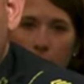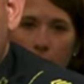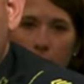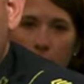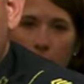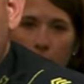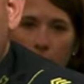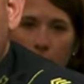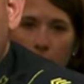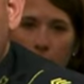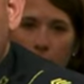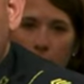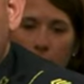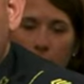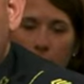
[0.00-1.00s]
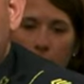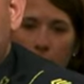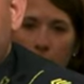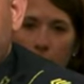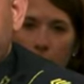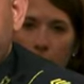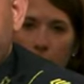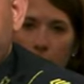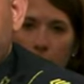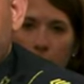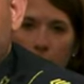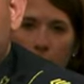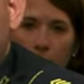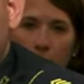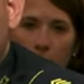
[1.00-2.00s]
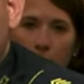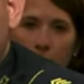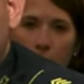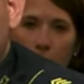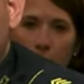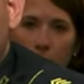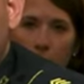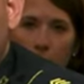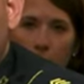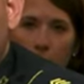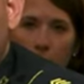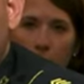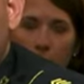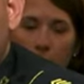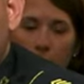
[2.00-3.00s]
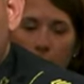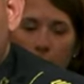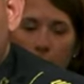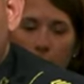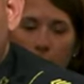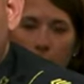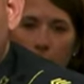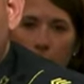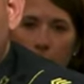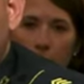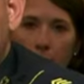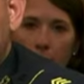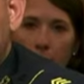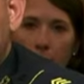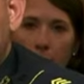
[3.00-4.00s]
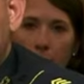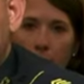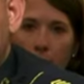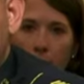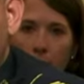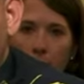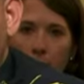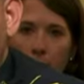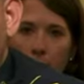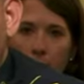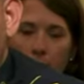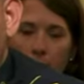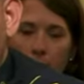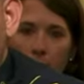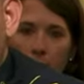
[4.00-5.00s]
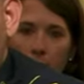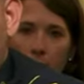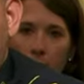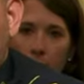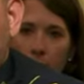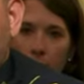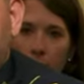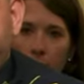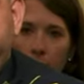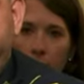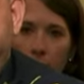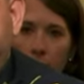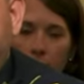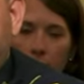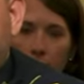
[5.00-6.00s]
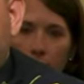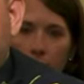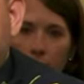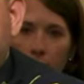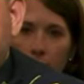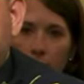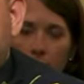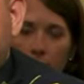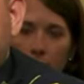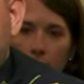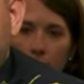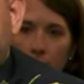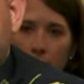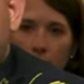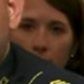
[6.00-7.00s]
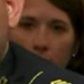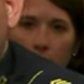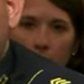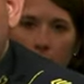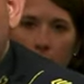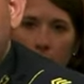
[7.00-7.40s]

(silent)